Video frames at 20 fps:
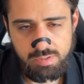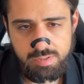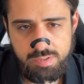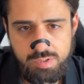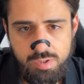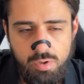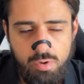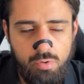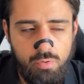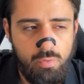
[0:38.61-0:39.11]

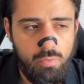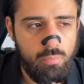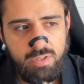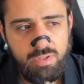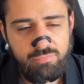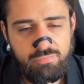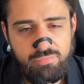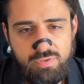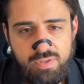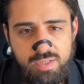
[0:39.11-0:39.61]
So
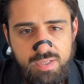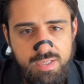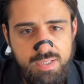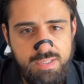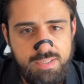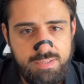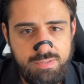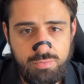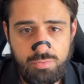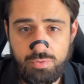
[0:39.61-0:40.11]
if he
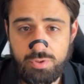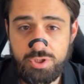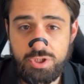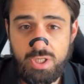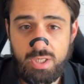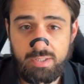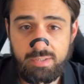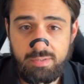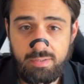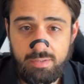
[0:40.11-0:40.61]
is
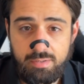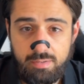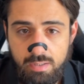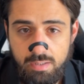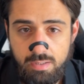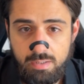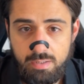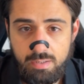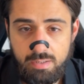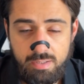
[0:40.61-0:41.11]
rejected
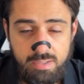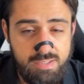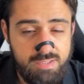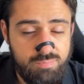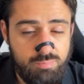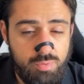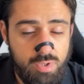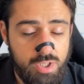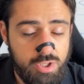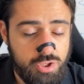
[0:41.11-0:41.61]
in an
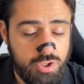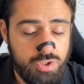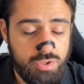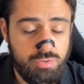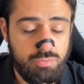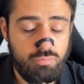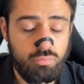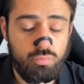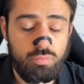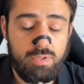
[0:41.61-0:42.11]

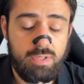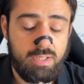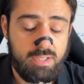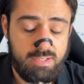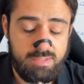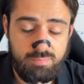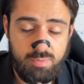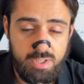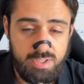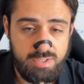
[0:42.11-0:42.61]

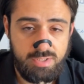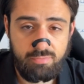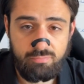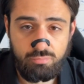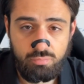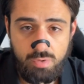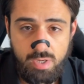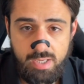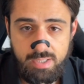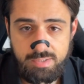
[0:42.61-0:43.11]
expressive
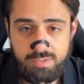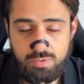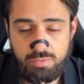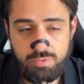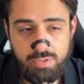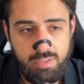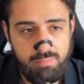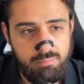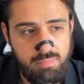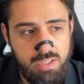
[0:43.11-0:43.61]
way, so
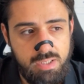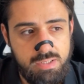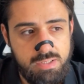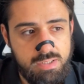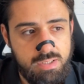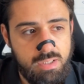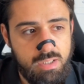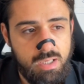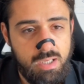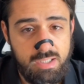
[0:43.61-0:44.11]
that
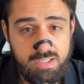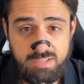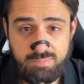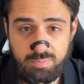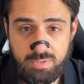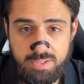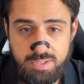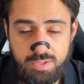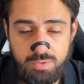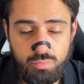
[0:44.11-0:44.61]
means
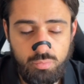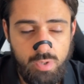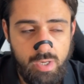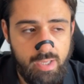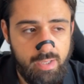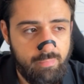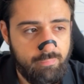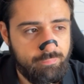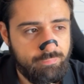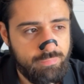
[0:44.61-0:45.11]
explicit
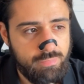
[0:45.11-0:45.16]
way,